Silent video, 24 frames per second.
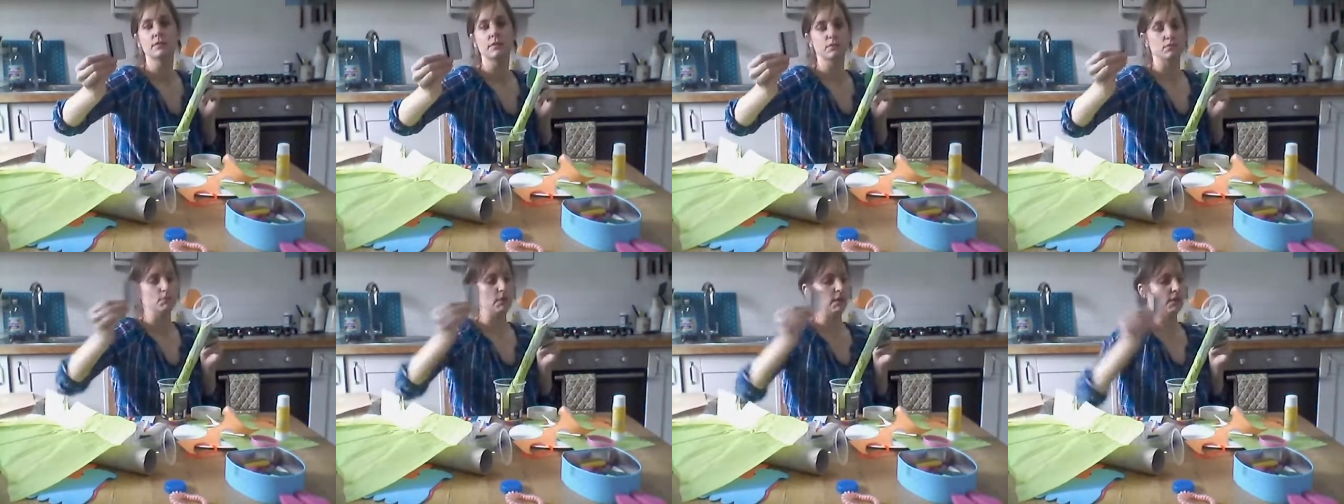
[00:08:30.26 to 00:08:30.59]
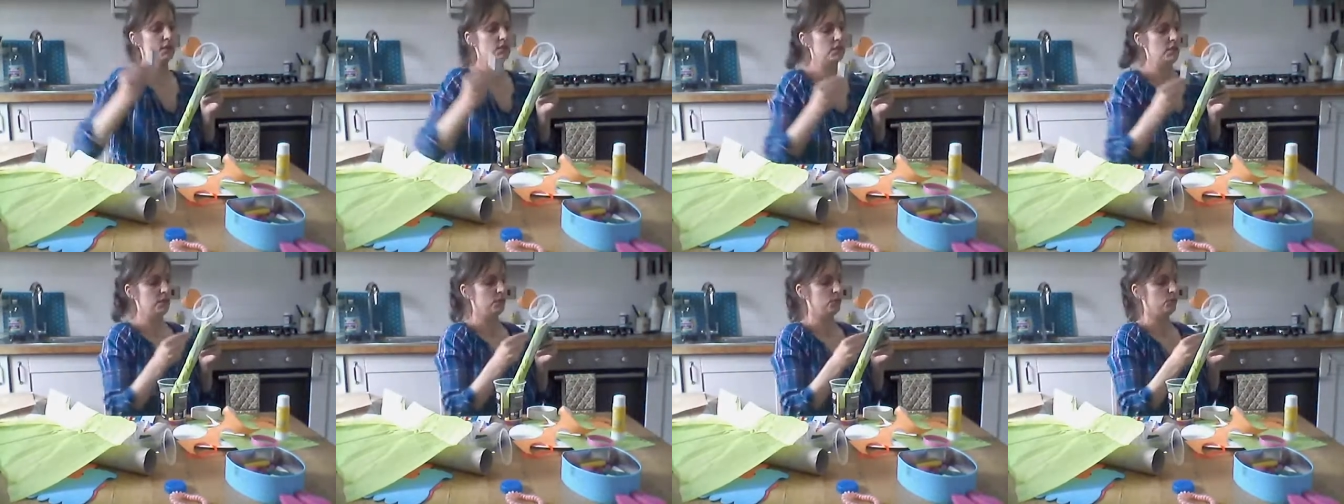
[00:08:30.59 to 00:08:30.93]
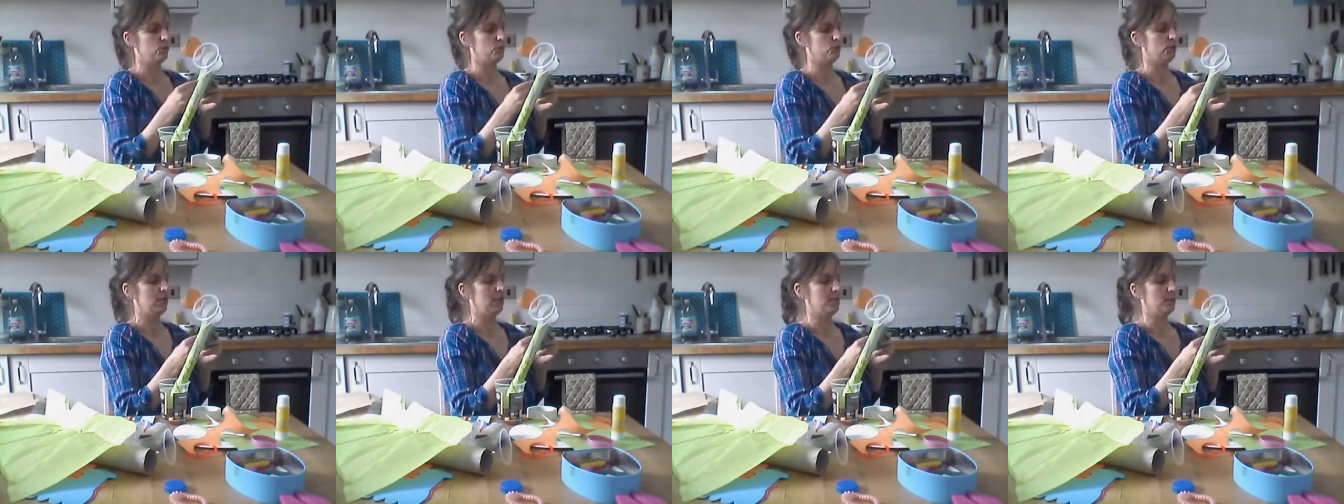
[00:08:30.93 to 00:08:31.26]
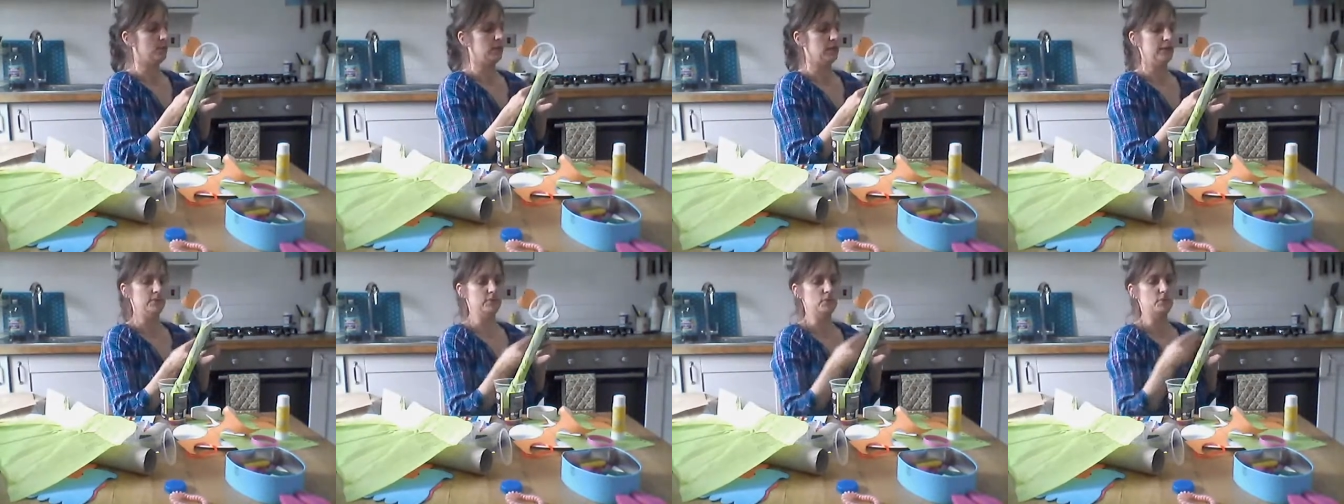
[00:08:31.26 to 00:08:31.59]
this rectangle
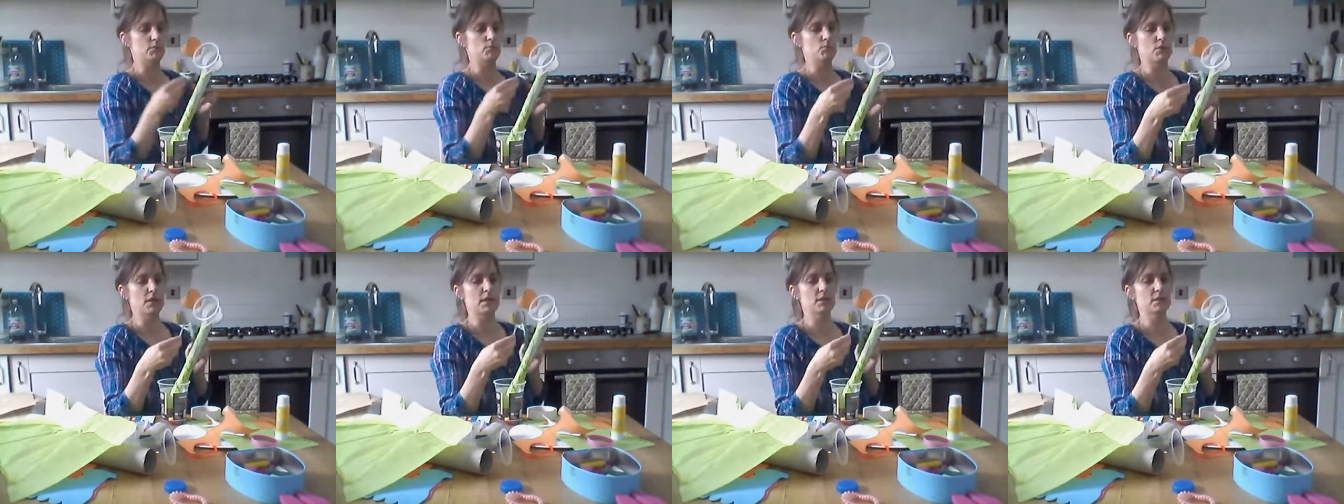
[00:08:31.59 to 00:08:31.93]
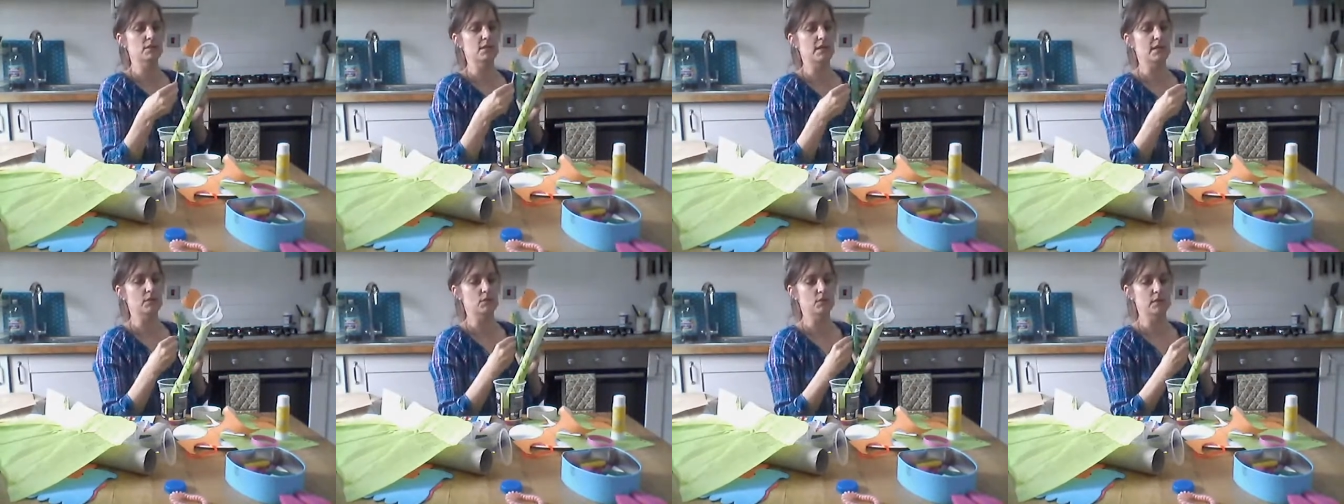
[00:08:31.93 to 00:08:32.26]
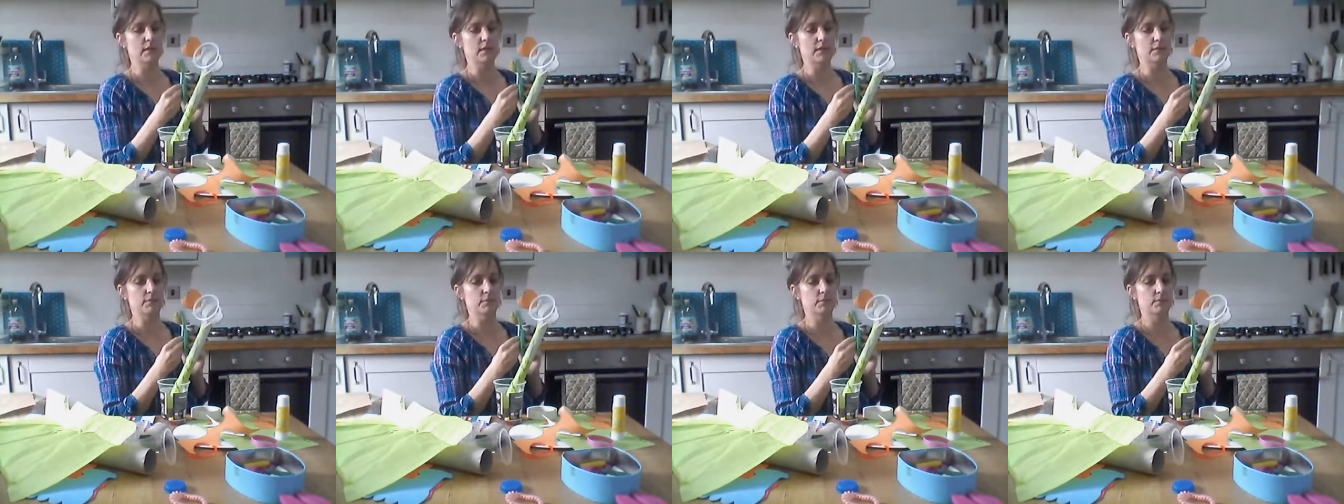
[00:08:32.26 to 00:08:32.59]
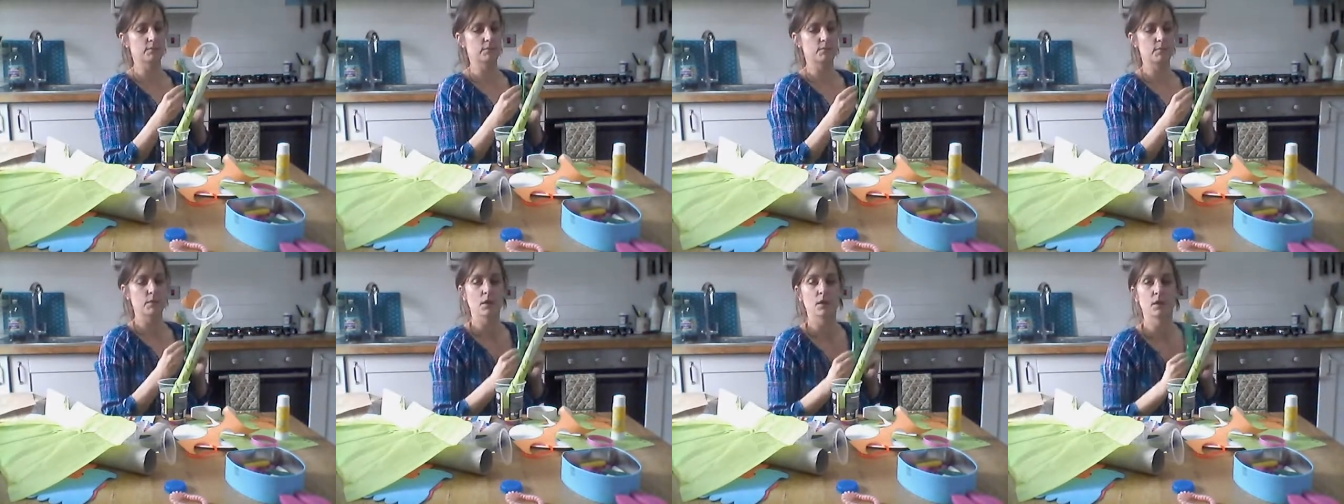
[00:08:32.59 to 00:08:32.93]
shape. I'm going to have some rectangle
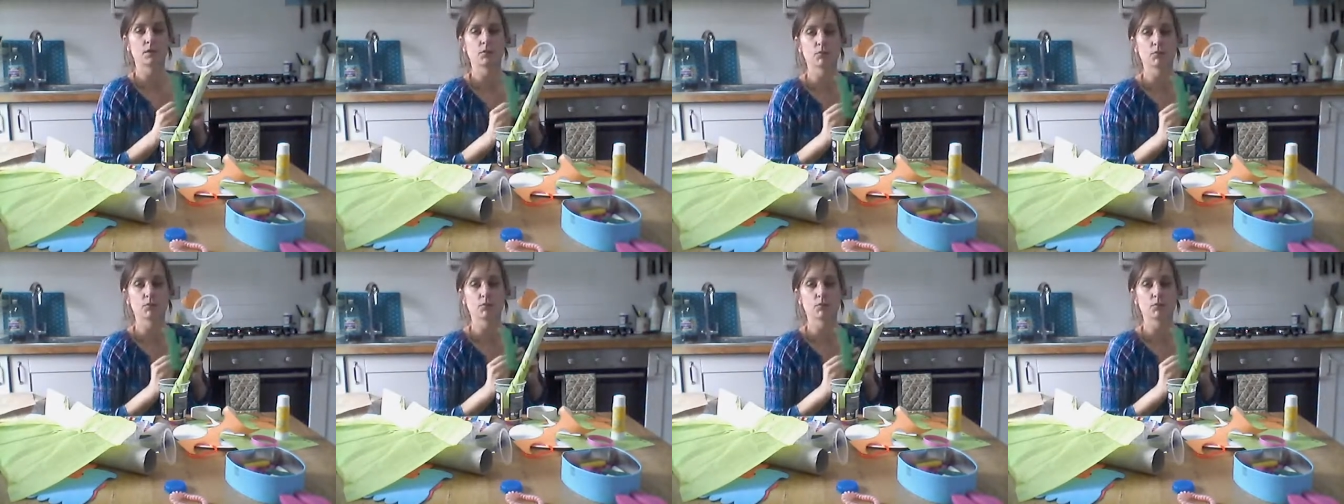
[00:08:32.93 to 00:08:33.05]
leaves.